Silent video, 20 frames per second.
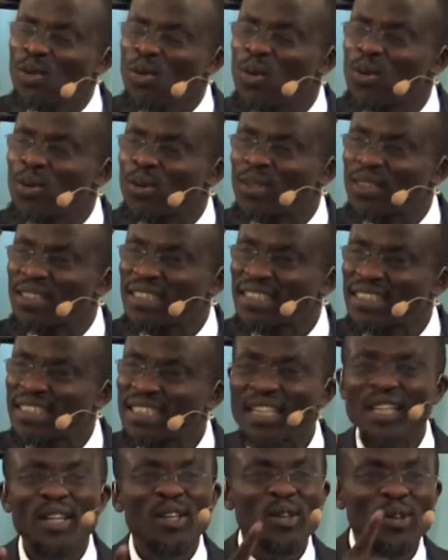old
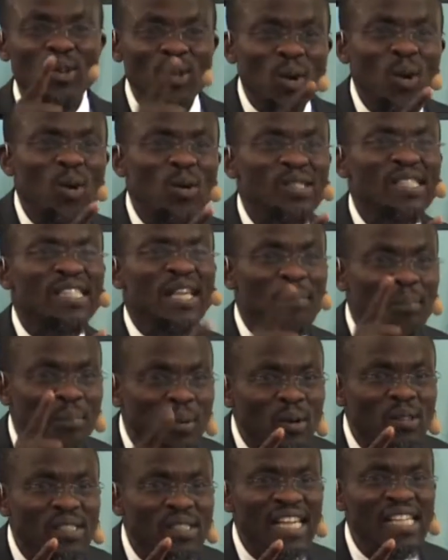knows the
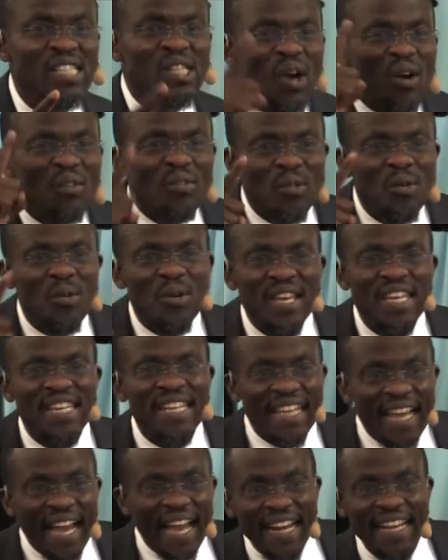process of cooking
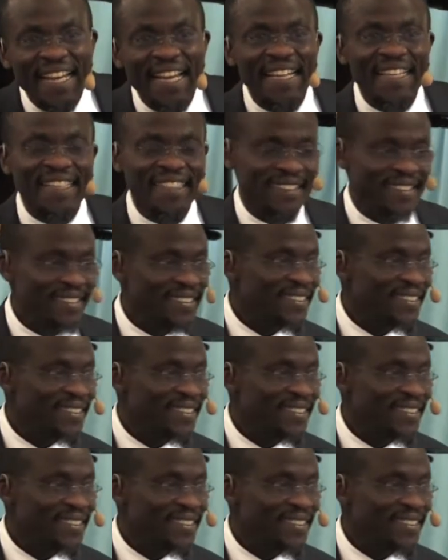an egg.